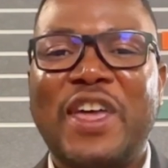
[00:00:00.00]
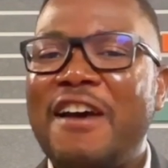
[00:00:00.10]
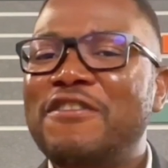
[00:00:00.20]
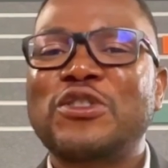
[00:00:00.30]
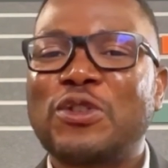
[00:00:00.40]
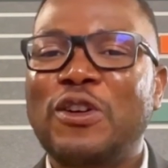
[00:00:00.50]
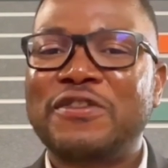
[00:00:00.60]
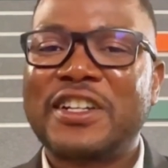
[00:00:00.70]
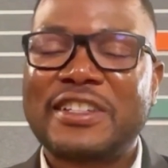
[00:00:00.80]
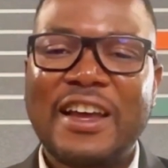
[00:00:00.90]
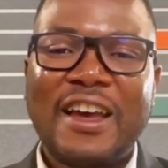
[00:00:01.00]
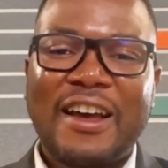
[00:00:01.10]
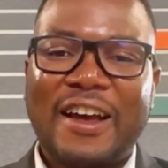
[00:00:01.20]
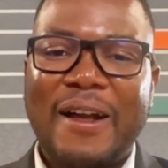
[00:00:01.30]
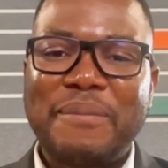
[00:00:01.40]
They haven't solved it.
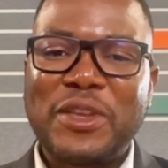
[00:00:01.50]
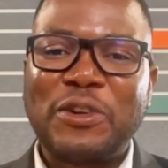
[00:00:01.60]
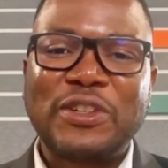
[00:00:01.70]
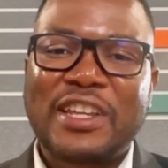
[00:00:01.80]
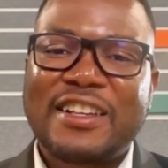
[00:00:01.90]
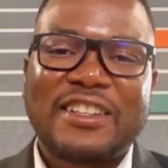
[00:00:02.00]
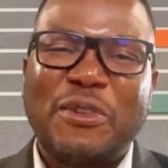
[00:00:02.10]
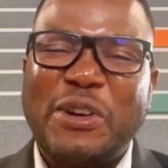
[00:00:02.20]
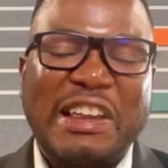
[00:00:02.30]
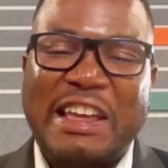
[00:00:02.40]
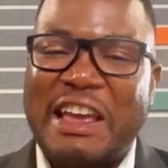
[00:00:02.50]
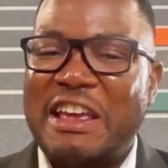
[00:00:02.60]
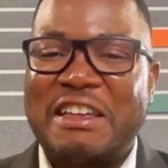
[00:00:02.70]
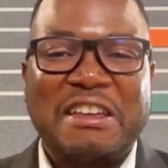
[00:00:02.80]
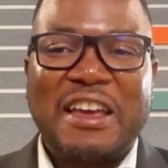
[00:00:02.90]
You know, it takes only a,
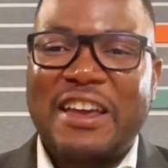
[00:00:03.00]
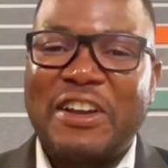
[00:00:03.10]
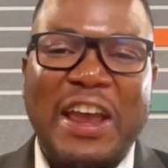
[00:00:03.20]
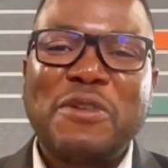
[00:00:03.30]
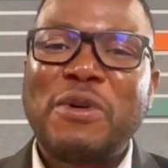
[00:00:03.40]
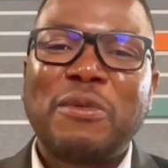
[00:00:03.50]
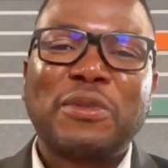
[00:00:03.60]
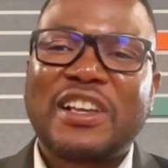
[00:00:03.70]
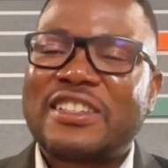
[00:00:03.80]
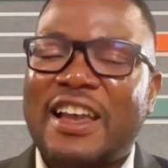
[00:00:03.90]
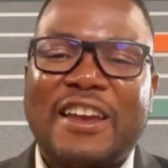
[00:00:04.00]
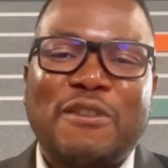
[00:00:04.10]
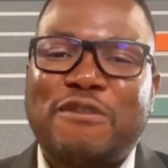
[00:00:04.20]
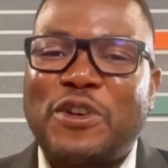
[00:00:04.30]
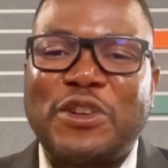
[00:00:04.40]
you know, anyone with a second
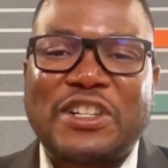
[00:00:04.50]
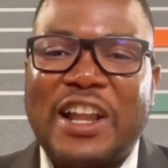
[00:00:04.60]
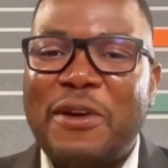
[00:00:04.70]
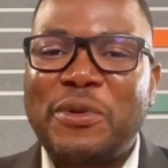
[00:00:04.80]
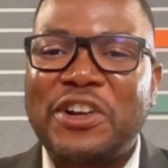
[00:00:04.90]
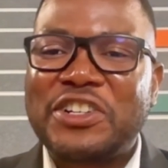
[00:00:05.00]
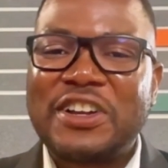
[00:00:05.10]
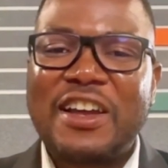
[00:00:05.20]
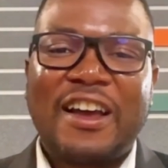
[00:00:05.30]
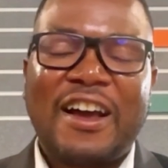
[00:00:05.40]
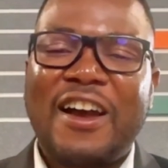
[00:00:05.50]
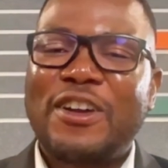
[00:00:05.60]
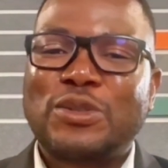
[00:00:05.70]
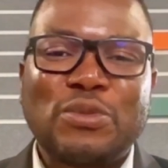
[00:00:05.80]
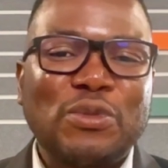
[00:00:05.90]
or first language,
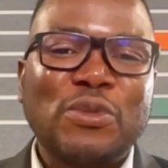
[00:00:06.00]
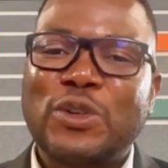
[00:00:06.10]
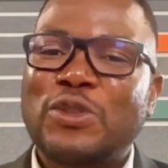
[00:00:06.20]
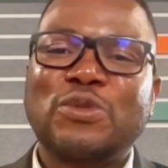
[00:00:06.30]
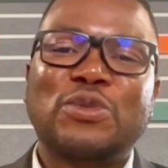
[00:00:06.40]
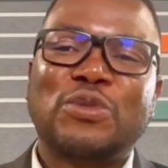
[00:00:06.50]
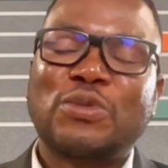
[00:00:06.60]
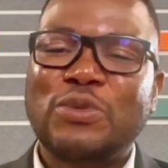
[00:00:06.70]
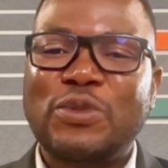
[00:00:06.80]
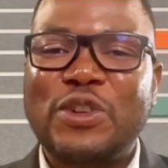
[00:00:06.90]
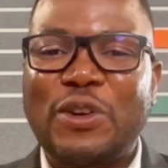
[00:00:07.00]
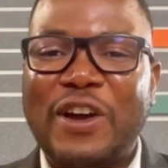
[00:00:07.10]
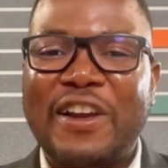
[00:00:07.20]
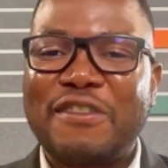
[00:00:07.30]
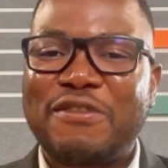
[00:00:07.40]
Zulu or Sotho, you know,
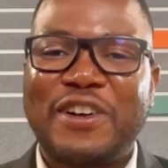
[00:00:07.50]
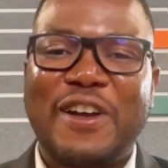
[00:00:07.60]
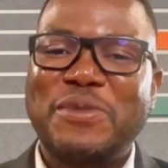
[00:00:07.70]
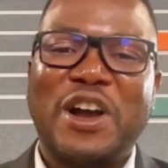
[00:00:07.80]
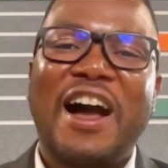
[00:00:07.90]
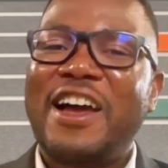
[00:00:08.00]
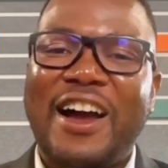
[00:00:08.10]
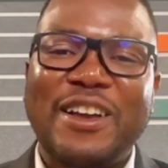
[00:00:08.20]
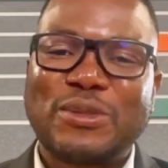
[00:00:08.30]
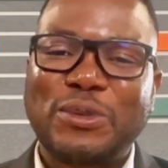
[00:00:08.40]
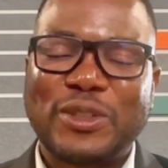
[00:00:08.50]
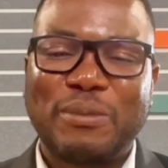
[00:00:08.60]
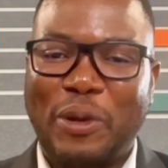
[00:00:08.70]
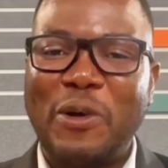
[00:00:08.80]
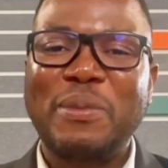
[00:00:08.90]
kind of the high school
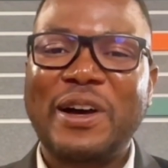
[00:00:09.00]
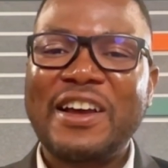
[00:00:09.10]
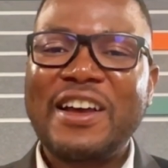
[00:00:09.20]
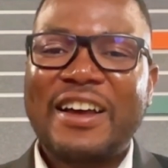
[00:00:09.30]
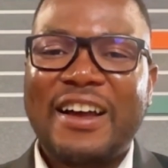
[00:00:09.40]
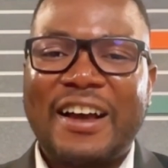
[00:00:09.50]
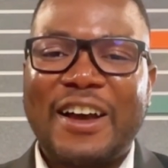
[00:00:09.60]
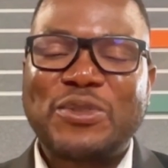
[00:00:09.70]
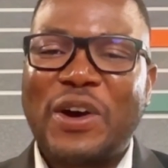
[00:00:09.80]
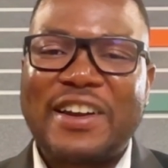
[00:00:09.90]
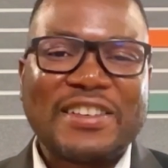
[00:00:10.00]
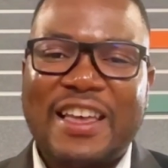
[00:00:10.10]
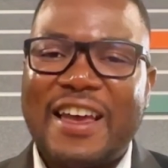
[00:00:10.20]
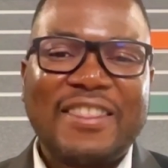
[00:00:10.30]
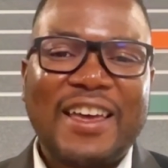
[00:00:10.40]
diploma, to
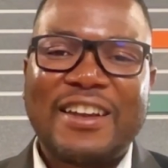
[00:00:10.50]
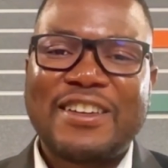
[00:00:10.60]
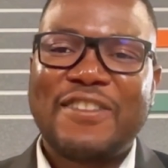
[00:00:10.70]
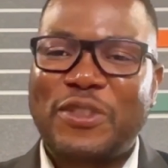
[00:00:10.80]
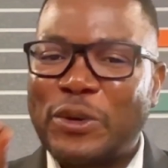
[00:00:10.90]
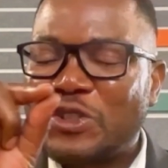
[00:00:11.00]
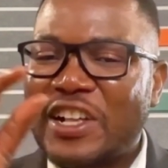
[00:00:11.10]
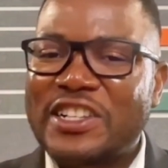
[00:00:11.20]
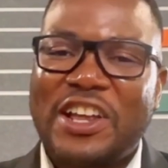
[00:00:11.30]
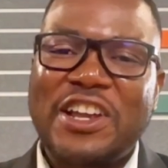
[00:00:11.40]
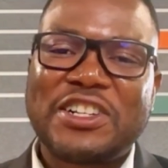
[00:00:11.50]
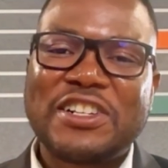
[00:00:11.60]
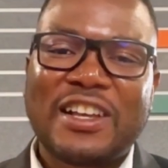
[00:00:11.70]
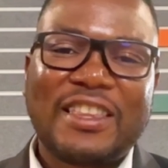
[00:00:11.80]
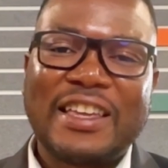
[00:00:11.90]
understand that those
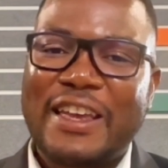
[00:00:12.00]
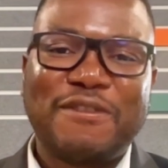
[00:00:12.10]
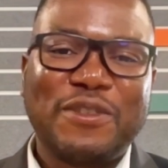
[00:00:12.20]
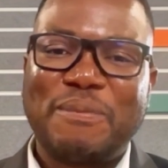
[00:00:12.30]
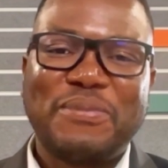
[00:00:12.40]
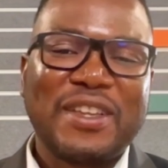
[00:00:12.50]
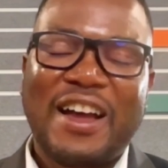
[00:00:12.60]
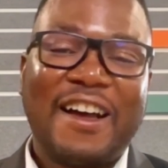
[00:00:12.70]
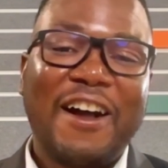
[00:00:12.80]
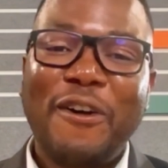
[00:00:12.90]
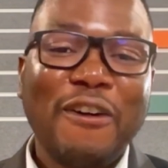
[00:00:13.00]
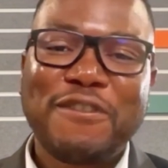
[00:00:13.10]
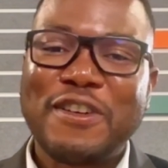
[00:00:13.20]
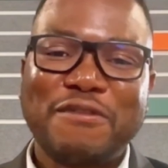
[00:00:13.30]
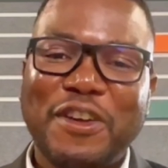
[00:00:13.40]
translations that they give you are
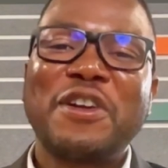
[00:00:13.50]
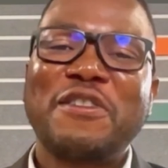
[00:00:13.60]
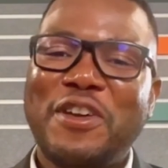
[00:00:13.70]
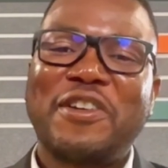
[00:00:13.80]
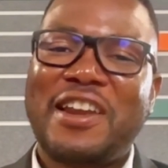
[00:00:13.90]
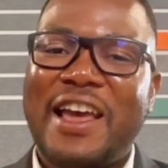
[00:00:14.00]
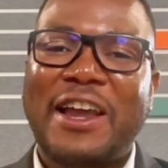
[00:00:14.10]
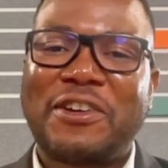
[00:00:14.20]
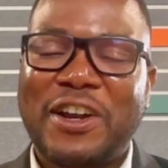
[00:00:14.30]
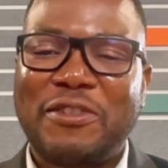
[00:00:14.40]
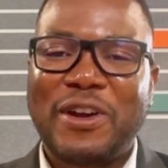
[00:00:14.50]
often very, very inaccurate,